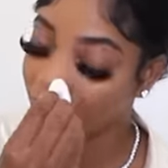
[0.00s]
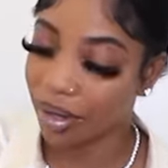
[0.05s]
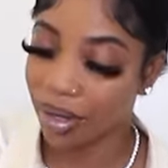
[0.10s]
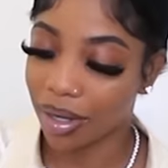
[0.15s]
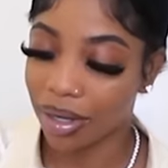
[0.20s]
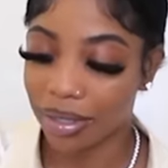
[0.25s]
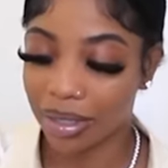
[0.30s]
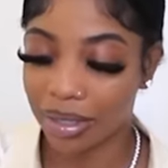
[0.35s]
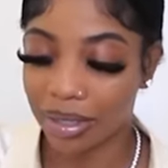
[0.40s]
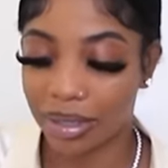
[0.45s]

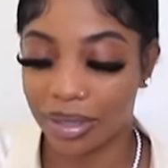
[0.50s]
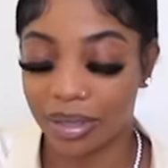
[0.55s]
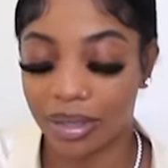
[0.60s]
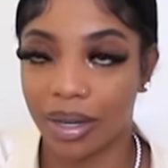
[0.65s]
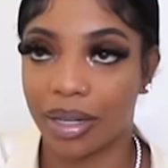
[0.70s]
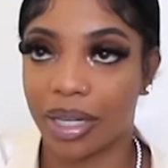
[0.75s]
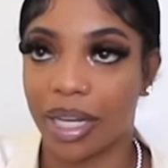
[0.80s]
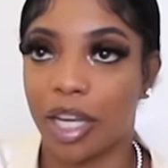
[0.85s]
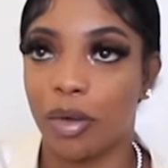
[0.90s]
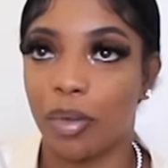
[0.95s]
because it's a
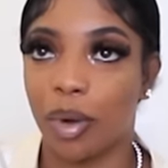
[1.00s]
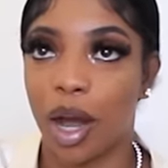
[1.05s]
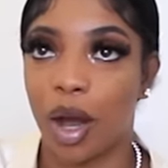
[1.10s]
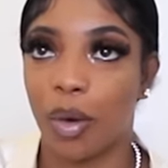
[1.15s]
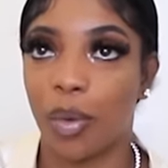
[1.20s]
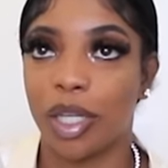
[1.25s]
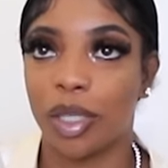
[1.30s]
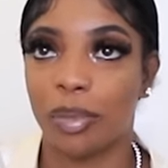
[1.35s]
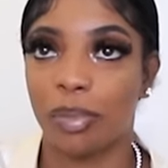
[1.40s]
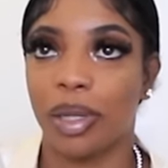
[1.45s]
song that he will
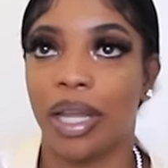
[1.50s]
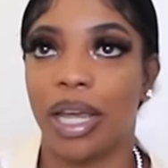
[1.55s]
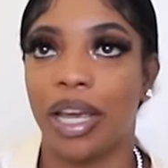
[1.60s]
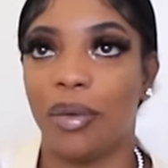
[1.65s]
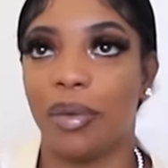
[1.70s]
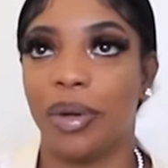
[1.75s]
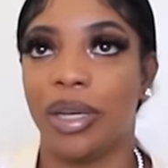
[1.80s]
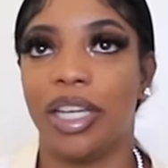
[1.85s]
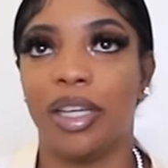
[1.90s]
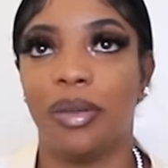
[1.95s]
always play when